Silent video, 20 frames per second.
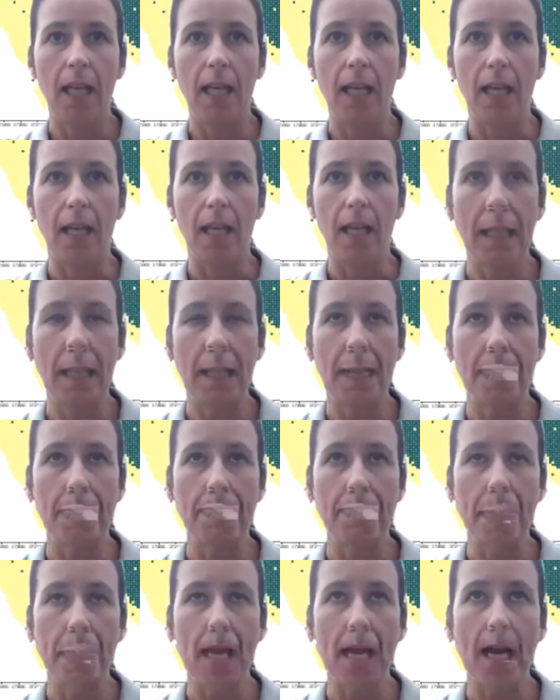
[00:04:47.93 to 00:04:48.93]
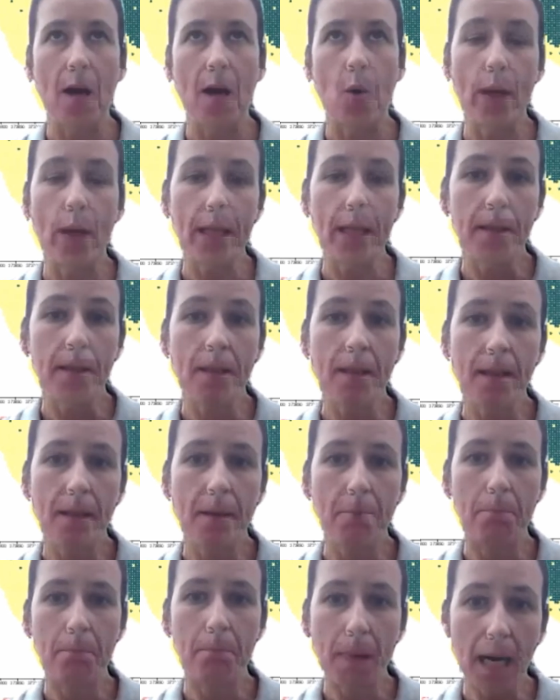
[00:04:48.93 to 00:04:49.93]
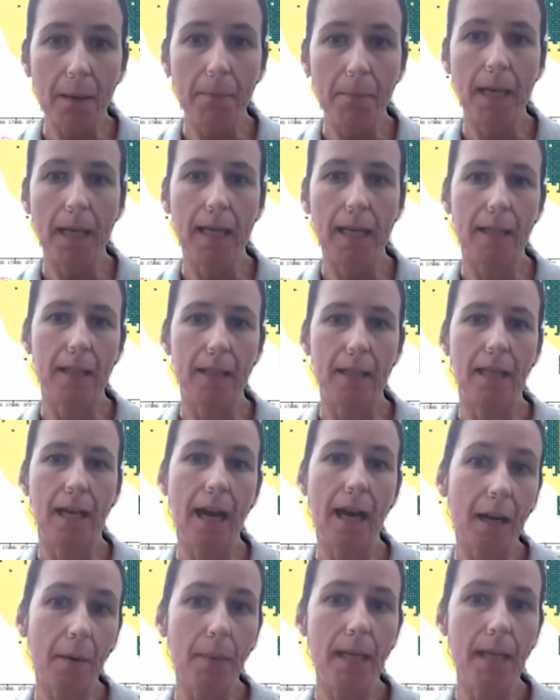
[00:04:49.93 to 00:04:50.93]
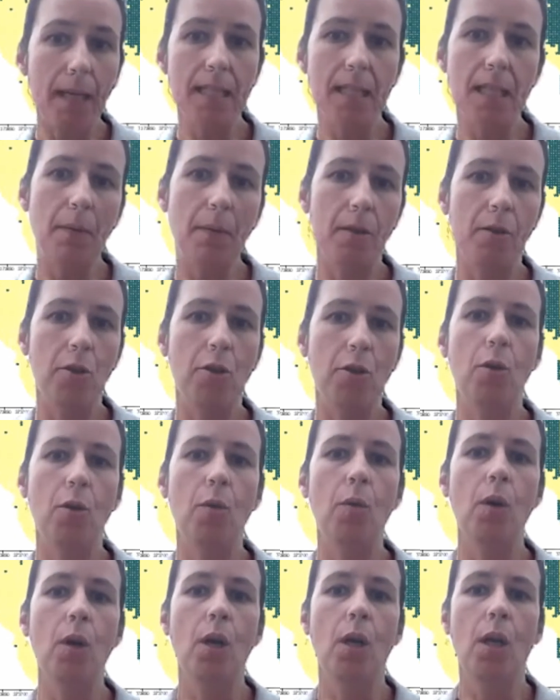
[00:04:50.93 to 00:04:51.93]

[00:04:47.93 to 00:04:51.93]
a weed map at harvest, even though